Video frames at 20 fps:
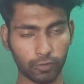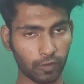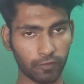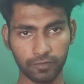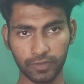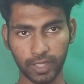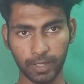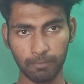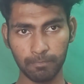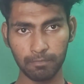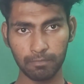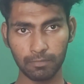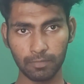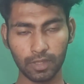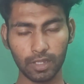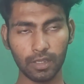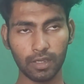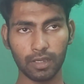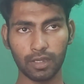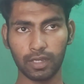of them,
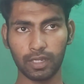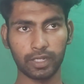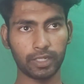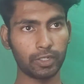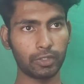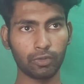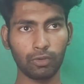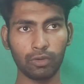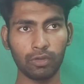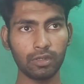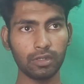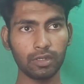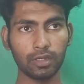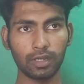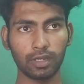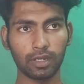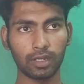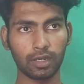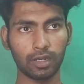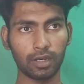and
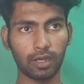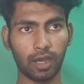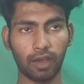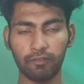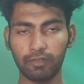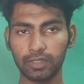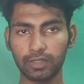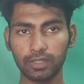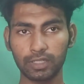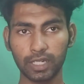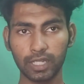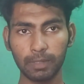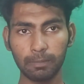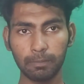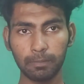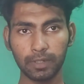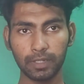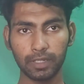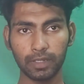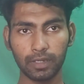our
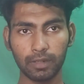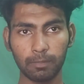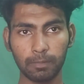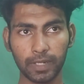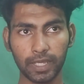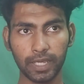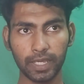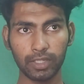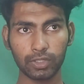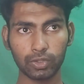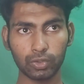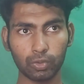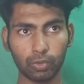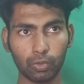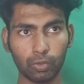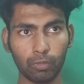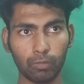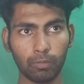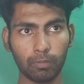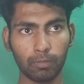players
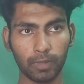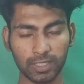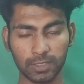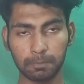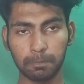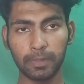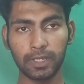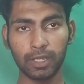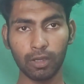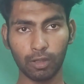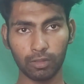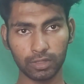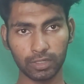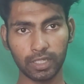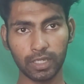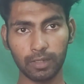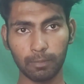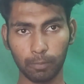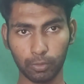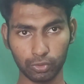who must be on
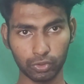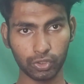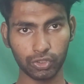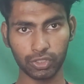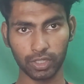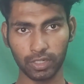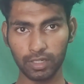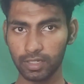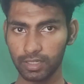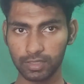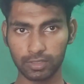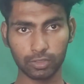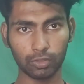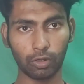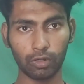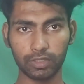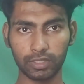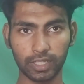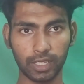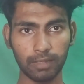their position is
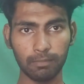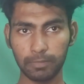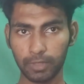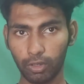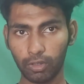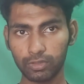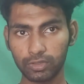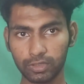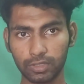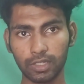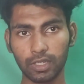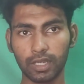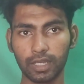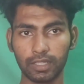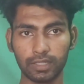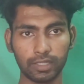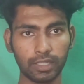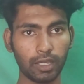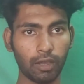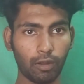not there,
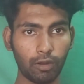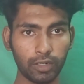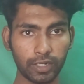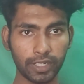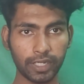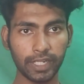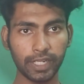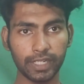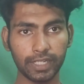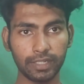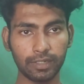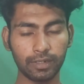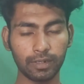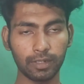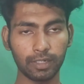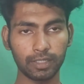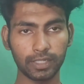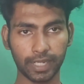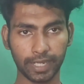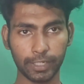because they already
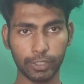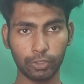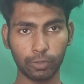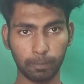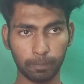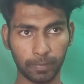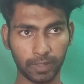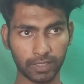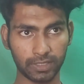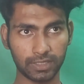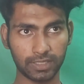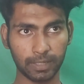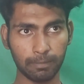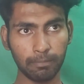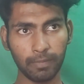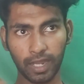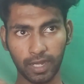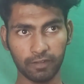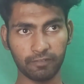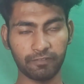tried to press
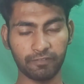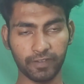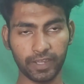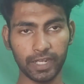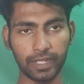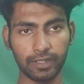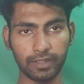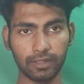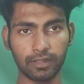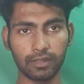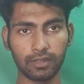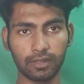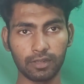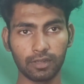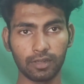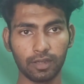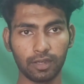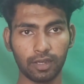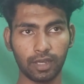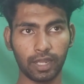them and failed.
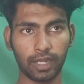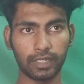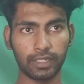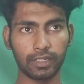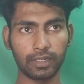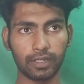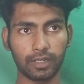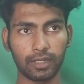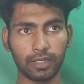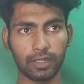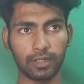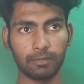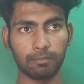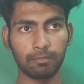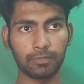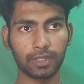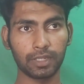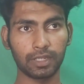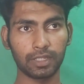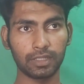And
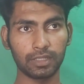there